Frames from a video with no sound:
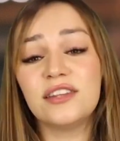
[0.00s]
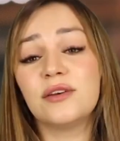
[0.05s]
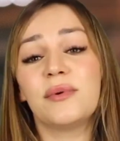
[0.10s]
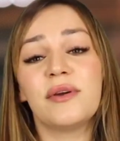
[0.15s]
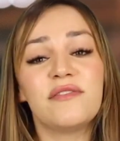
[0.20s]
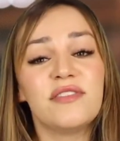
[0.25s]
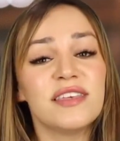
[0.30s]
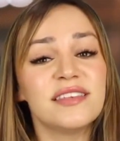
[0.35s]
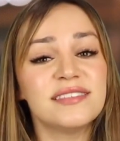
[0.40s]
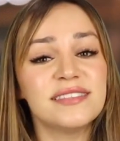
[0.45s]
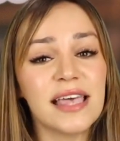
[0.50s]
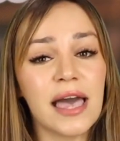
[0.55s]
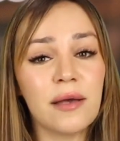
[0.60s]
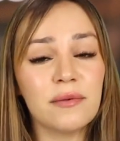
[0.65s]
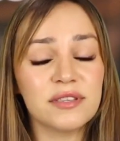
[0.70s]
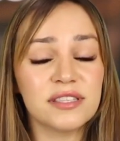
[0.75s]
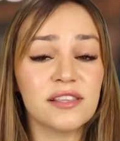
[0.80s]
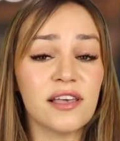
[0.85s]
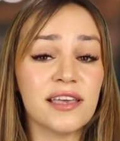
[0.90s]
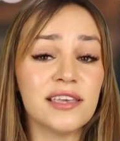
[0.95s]
Now, if this
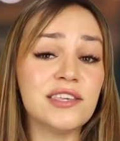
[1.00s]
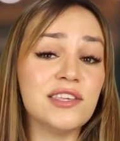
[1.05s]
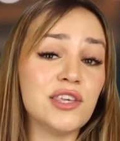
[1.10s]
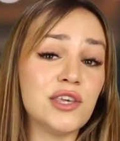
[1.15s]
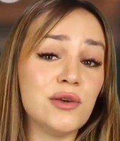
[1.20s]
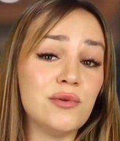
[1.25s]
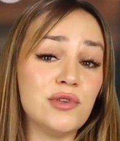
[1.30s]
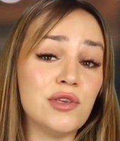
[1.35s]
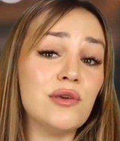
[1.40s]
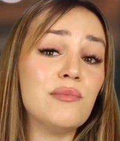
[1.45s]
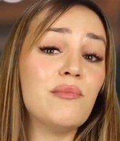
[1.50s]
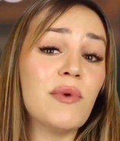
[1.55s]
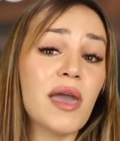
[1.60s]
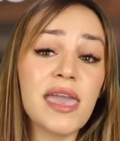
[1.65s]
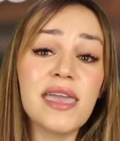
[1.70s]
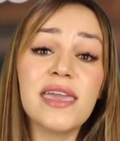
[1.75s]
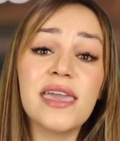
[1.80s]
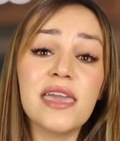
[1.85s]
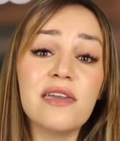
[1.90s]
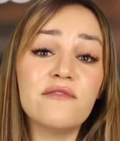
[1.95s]
sounds like you may
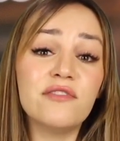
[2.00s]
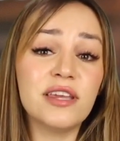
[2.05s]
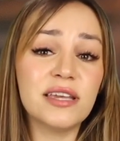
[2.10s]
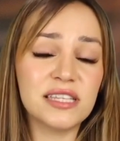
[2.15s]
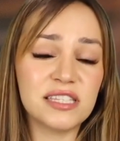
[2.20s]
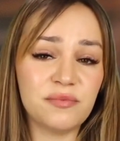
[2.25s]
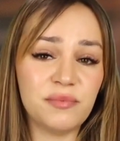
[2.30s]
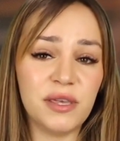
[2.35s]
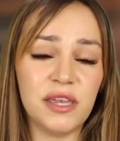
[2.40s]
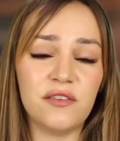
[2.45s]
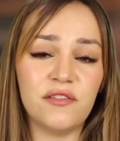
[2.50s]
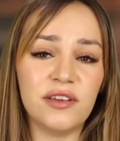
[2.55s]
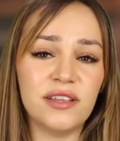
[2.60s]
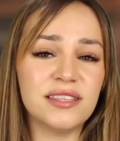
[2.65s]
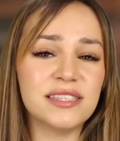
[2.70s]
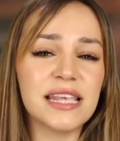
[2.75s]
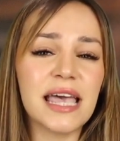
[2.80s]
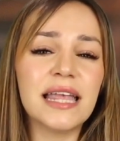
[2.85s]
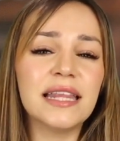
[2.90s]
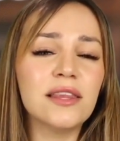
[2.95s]
even
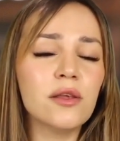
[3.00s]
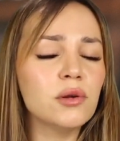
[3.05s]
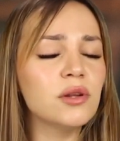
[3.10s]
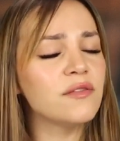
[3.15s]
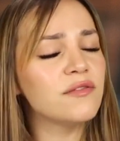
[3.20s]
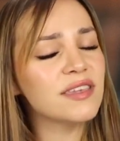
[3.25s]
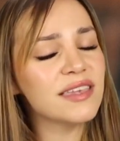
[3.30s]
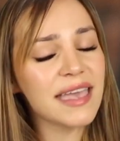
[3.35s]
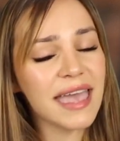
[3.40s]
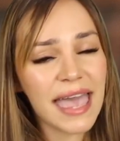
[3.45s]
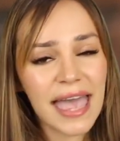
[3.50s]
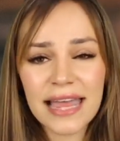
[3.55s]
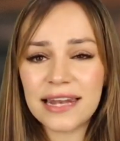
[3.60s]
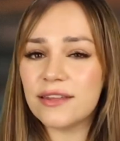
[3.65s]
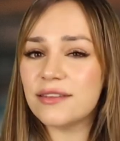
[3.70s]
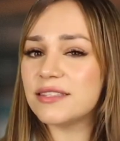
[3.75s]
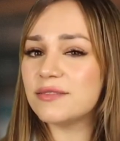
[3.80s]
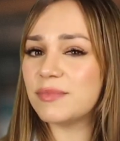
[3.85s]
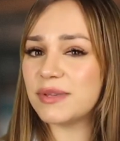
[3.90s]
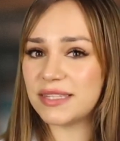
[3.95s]
experience a lot of
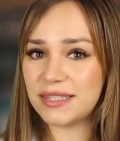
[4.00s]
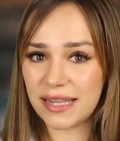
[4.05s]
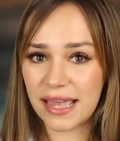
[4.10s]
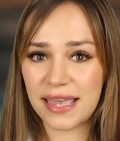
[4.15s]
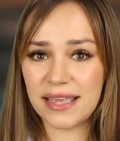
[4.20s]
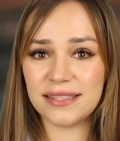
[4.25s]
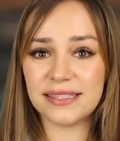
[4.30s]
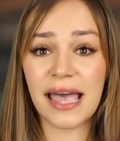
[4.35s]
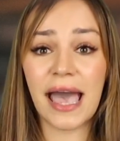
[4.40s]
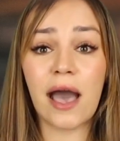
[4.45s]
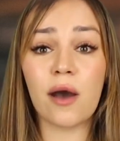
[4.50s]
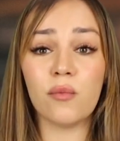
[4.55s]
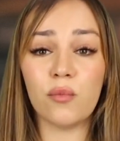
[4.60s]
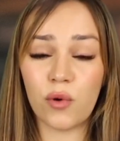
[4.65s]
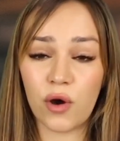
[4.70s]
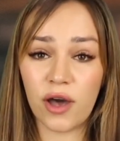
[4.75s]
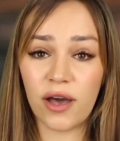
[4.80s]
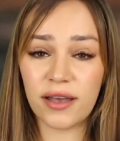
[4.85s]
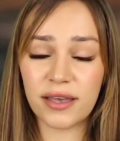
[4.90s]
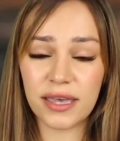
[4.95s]
careless mistakes at
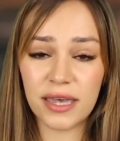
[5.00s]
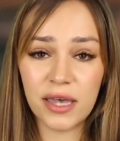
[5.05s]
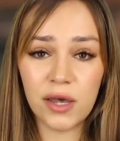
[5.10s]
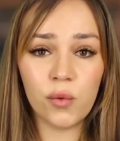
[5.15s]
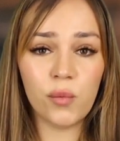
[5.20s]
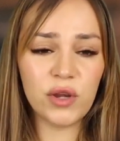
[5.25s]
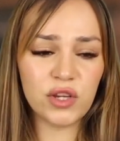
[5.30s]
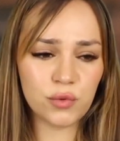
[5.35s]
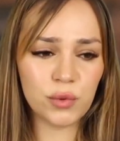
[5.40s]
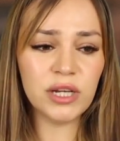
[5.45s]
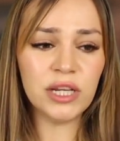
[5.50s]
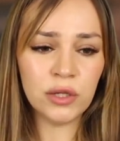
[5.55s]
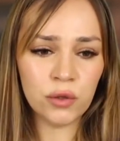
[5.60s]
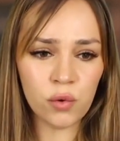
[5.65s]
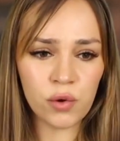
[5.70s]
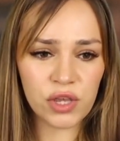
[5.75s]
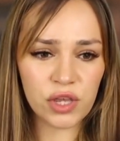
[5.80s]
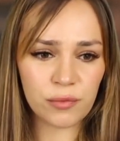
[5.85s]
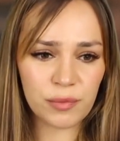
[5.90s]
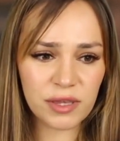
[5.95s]
work, which will annoy
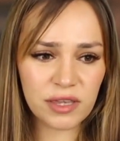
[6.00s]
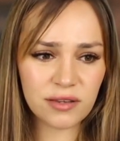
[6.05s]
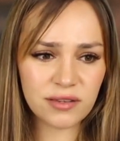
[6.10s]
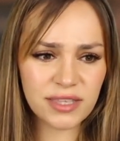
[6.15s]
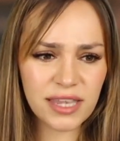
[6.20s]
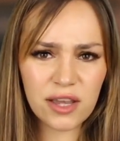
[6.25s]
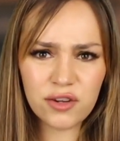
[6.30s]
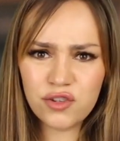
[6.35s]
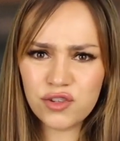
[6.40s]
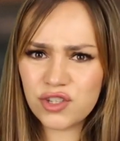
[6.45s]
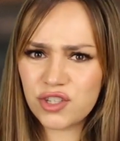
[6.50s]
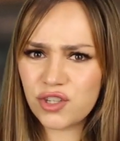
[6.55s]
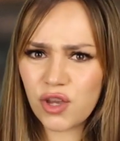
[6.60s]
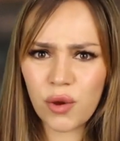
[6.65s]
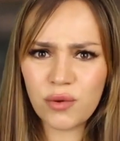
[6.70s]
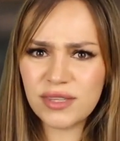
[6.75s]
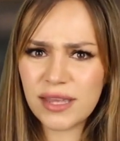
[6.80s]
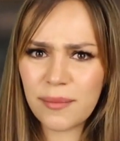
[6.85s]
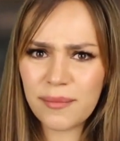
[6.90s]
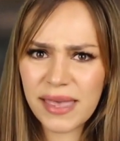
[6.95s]
you because they are just so
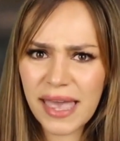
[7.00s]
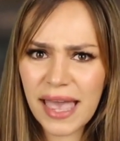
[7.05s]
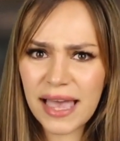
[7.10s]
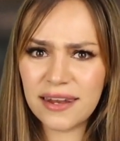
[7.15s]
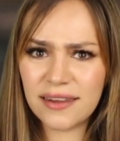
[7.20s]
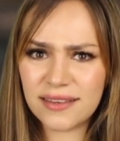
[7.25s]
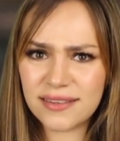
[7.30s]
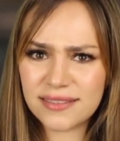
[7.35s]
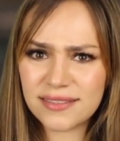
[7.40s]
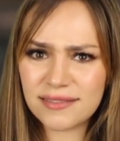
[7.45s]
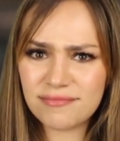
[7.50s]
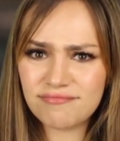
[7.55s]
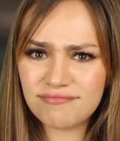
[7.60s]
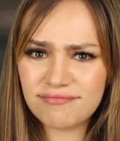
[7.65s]
damn careless.